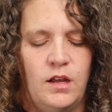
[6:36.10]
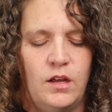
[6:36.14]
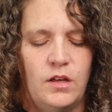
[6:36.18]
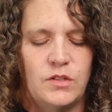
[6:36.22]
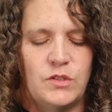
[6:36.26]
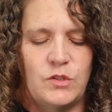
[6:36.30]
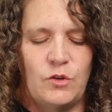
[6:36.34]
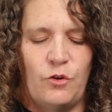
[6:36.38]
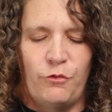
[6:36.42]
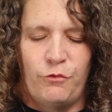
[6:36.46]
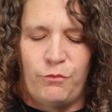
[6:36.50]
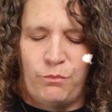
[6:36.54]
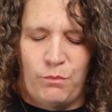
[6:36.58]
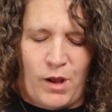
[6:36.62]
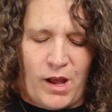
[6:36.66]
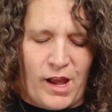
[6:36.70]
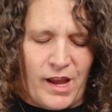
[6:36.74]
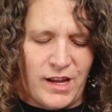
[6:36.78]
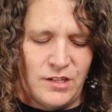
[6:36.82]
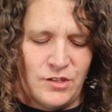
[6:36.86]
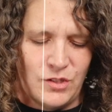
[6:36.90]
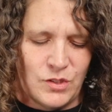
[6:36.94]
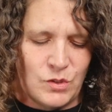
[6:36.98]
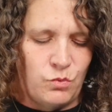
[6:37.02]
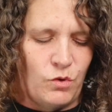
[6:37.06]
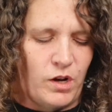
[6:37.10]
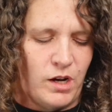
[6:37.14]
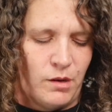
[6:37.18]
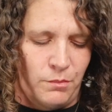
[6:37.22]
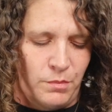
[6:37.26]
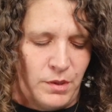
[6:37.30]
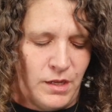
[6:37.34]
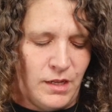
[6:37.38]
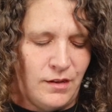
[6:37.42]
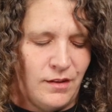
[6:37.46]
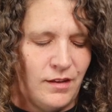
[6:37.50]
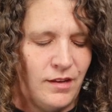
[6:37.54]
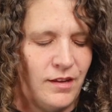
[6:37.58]
So I just want to
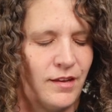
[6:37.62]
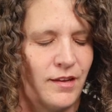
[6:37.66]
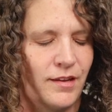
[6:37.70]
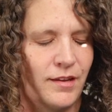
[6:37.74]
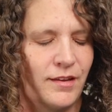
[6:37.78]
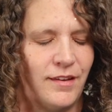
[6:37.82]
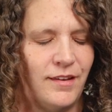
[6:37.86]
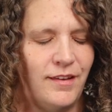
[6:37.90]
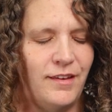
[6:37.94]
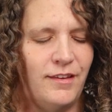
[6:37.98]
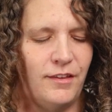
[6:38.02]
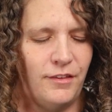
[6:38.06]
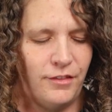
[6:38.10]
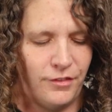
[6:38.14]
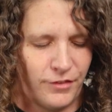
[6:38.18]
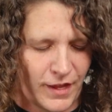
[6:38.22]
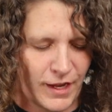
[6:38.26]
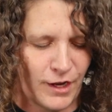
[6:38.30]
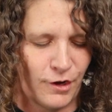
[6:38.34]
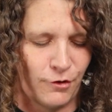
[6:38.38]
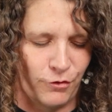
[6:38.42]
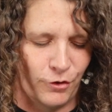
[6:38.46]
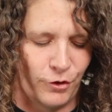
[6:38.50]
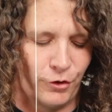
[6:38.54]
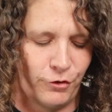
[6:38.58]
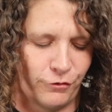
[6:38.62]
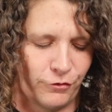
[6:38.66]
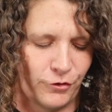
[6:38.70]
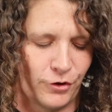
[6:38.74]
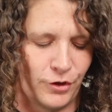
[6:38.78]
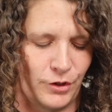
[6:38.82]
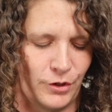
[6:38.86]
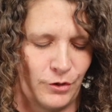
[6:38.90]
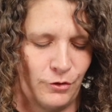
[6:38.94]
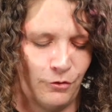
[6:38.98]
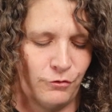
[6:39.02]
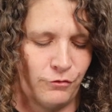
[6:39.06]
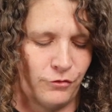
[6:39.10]
be thankful for
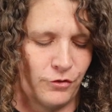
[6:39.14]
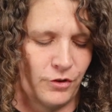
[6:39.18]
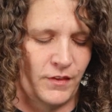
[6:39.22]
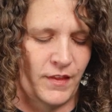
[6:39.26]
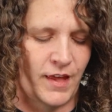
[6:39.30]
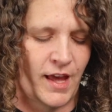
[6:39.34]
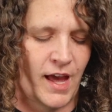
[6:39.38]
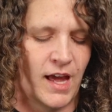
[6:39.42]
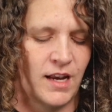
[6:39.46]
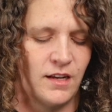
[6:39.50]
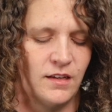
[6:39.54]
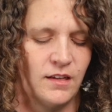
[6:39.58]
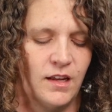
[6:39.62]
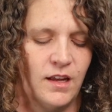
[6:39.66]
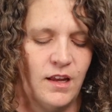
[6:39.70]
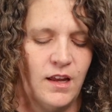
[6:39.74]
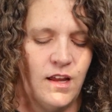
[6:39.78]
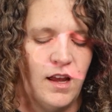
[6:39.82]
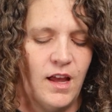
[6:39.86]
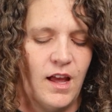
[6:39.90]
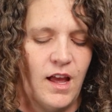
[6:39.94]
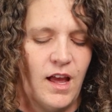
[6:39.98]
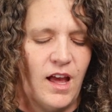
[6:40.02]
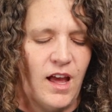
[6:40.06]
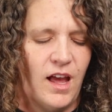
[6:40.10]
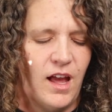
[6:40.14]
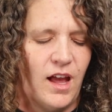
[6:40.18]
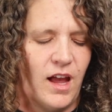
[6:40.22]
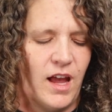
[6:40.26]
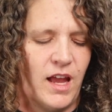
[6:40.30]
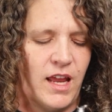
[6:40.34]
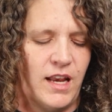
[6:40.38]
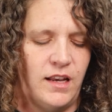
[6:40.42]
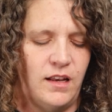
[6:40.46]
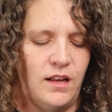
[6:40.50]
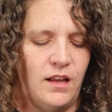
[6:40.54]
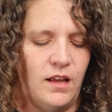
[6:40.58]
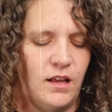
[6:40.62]
you for that.
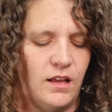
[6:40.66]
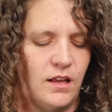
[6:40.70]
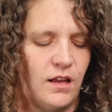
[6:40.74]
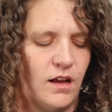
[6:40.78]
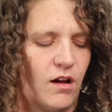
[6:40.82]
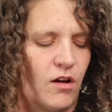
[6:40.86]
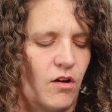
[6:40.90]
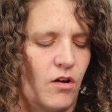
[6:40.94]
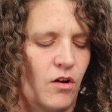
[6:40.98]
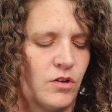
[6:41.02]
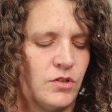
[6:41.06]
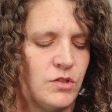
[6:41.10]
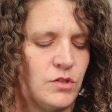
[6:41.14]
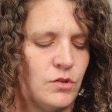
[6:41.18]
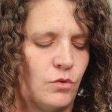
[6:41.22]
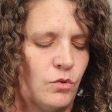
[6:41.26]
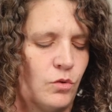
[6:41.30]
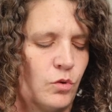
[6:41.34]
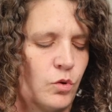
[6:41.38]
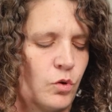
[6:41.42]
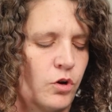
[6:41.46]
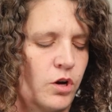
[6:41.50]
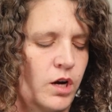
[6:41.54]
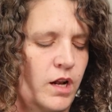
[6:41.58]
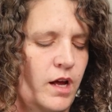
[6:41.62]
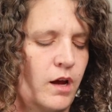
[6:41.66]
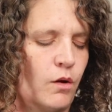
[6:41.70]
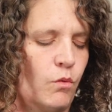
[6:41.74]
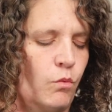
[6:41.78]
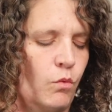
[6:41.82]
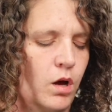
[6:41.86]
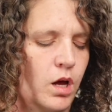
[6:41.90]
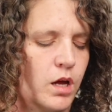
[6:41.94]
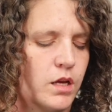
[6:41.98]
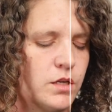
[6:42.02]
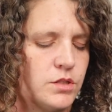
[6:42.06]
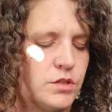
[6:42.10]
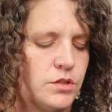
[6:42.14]
And also, Lord, I
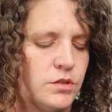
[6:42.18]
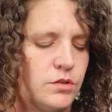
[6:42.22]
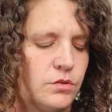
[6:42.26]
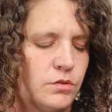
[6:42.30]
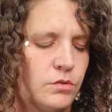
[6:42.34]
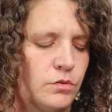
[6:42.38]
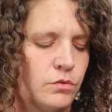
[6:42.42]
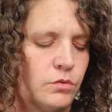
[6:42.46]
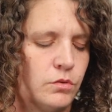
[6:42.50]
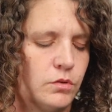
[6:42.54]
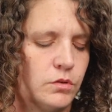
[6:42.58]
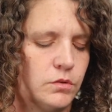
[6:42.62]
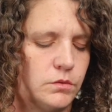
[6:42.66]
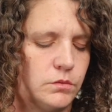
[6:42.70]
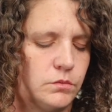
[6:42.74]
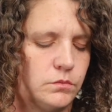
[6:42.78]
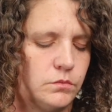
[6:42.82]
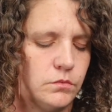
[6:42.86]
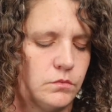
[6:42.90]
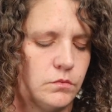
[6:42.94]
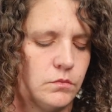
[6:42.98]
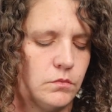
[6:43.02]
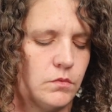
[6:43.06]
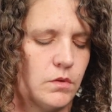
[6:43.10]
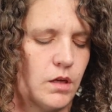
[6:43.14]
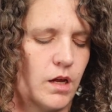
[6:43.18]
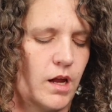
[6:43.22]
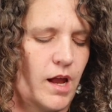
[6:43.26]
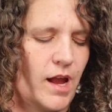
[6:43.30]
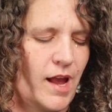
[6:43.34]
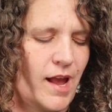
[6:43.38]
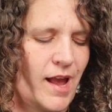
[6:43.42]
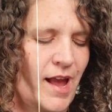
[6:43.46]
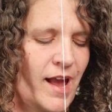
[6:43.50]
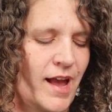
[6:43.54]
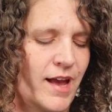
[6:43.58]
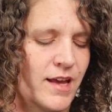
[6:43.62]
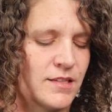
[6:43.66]
want to
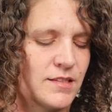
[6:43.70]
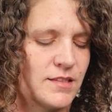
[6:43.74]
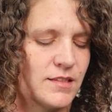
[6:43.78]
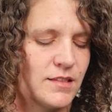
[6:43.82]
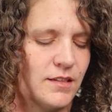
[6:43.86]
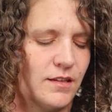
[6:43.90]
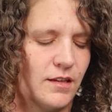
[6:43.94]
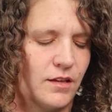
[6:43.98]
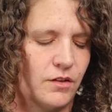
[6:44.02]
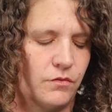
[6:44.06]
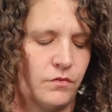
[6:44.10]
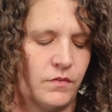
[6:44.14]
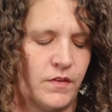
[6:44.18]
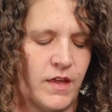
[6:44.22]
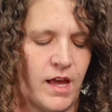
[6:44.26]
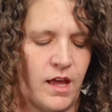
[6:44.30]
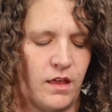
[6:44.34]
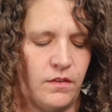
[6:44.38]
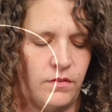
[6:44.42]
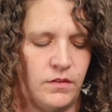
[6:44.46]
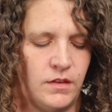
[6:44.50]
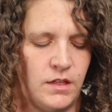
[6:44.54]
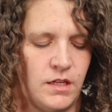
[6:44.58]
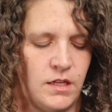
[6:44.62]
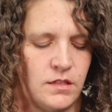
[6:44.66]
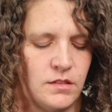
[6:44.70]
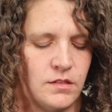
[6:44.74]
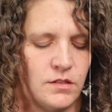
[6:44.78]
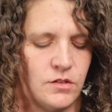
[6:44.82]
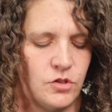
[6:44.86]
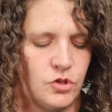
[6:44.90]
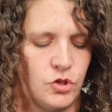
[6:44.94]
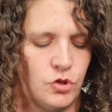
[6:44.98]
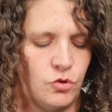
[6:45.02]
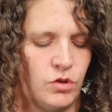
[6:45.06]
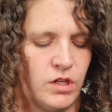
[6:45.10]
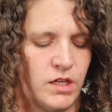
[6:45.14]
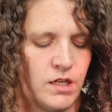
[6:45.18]
ask that these
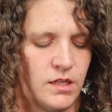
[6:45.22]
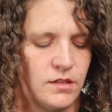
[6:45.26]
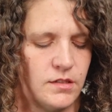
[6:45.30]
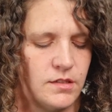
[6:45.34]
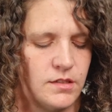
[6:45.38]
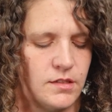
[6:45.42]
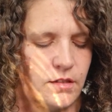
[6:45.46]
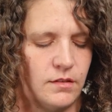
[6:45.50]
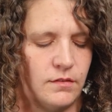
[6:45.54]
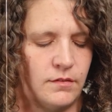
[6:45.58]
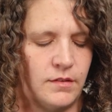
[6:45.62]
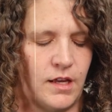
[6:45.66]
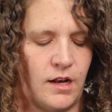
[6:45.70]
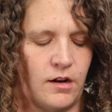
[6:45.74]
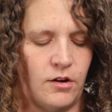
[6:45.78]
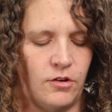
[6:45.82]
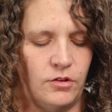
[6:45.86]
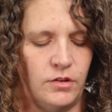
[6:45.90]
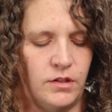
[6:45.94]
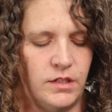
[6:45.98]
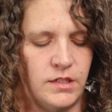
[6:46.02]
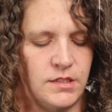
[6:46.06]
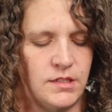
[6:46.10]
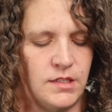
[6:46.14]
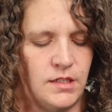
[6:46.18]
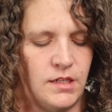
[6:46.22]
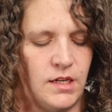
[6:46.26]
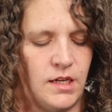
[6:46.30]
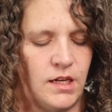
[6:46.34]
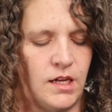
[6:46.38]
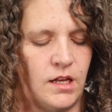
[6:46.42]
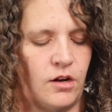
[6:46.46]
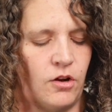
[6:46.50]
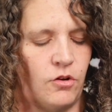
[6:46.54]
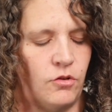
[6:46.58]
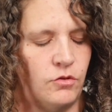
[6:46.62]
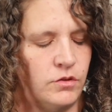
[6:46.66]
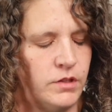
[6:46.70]
students that are listening
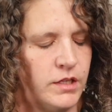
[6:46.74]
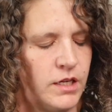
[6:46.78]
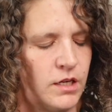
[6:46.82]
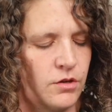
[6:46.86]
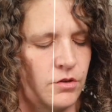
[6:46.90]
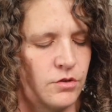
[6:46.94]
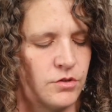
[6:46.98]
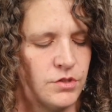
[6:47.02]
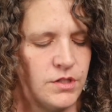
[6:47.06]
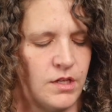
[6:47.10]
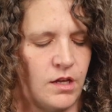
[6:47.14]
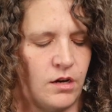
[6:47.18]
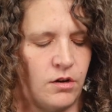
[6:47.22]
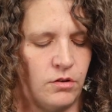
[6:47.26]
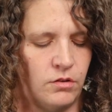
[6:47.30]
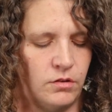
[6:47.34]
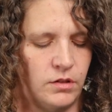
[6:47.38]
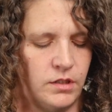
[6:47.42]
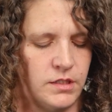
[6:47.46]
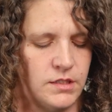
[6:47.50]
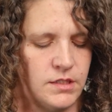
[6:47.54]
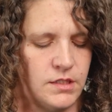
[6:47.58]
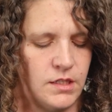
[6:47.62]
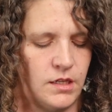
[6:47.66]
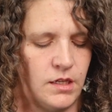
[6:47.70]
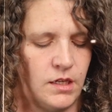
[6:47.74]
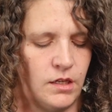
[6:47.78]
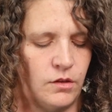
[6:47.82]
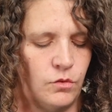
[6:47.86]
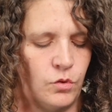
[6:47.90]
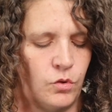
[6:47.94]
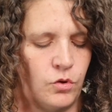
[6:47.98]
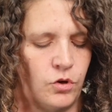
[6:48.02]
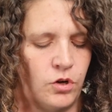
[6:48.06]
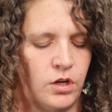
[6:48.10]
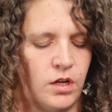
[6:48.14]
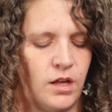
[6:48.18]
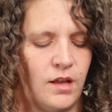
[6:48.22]
and our leaders that are listening,
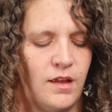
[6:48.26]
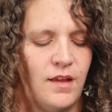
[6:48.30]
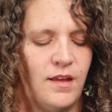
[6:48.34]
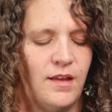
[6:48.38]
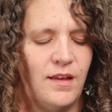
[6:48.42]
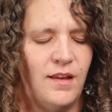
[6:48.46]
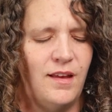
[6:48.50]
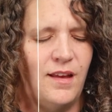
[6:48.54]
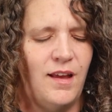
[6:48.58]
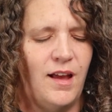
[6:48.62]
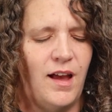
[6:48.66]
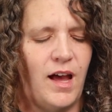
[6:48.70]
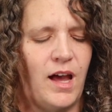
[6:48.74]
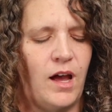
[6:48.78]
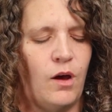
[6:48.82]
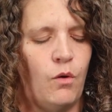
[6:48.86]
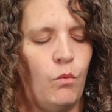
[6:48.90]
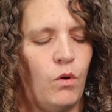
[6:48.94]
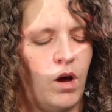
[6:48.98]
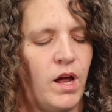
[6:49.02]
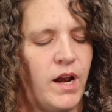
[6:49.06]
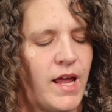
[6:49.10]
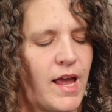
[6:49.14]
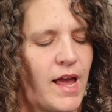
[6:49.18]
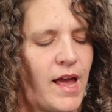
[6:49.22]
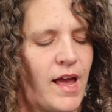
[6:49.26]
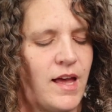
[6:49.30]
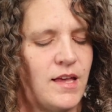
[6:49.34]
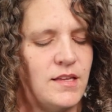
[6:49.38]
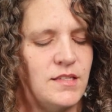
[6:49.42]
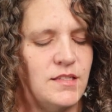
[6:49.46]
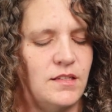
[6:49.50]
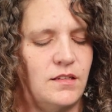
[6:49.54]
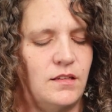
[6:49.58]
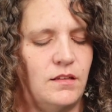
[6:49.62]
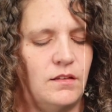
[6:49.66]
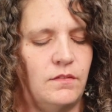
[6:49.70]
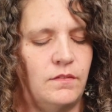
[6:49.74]
Lord, I want to
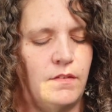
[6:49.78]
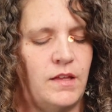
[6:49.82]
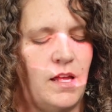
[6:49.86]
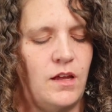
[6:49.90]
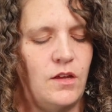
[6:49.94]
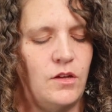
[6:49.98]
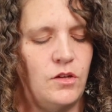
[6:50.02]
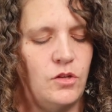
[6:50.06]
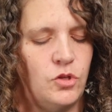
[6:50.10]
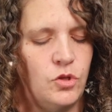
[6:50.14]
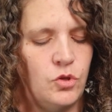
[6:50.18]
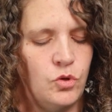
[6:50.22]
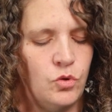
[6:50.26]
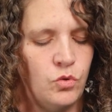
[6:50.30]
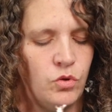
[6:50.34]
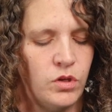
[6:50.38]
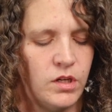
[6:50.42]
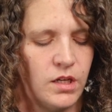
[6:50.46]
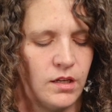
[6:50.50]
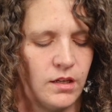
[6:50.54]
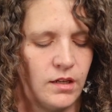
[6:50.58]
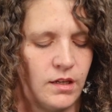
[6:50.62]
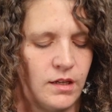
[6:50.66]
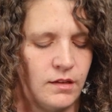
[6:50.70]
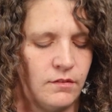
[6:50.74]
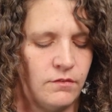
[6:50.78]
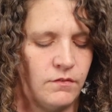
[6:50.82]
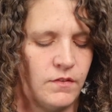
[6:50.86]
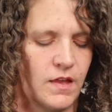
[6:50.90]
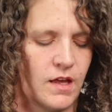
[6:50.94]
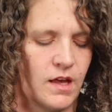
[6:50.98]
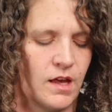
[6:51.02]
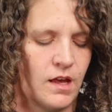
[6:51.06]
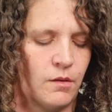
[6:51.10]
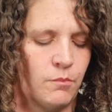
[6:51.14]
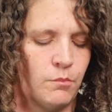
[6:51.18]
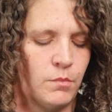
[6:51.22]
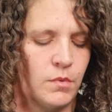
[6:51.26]
ask that you can give
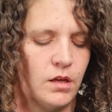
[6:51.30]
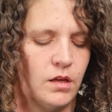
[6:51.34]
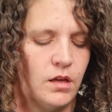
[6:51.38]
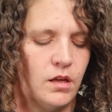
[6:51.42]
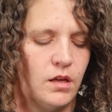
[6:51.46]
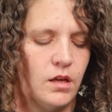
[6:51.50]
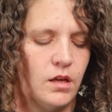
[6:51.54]
them